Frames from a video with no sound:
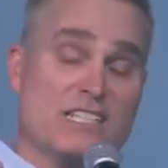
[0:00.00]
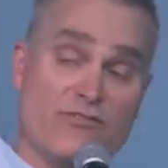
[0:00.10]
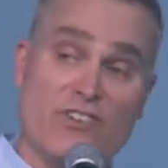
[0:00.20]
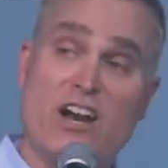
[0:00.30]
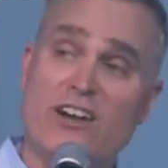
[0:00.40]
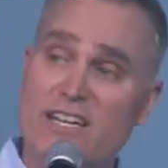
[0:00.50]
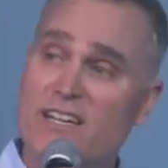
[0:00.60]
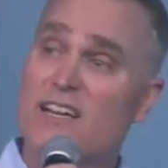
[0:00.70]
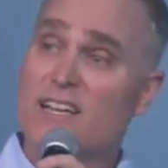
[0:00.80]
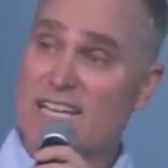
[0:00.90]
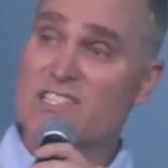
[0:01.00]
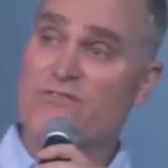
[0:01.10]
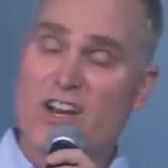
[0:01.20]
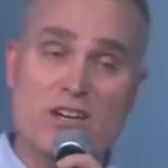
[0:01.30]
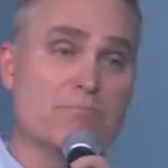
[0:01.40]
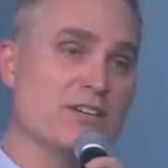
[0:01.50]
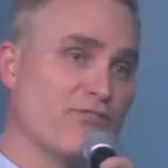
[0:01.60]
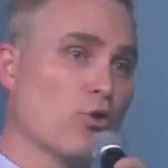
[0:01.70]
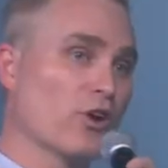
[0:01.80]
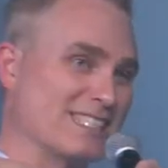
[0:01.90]
It's very, it's very
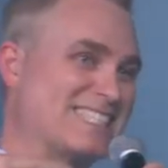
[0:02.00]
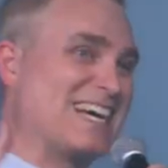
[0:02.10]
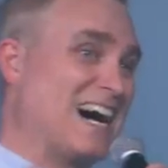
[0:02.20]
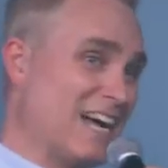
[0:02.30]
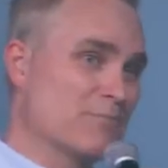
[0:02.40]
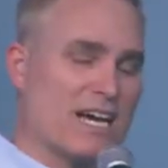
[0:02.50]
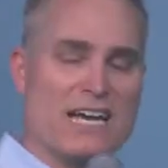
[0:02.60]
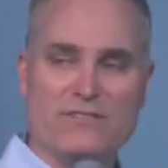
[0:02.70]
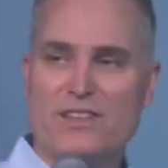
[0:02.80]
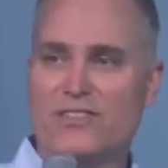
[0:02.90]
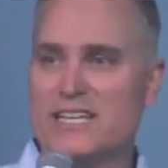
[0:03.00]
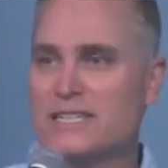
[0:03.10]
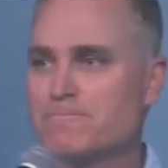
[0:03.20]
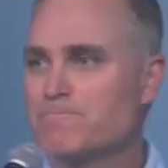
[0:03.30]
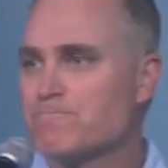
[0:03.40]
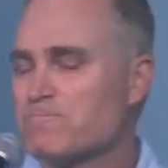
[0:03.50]
before its time kind of a thing.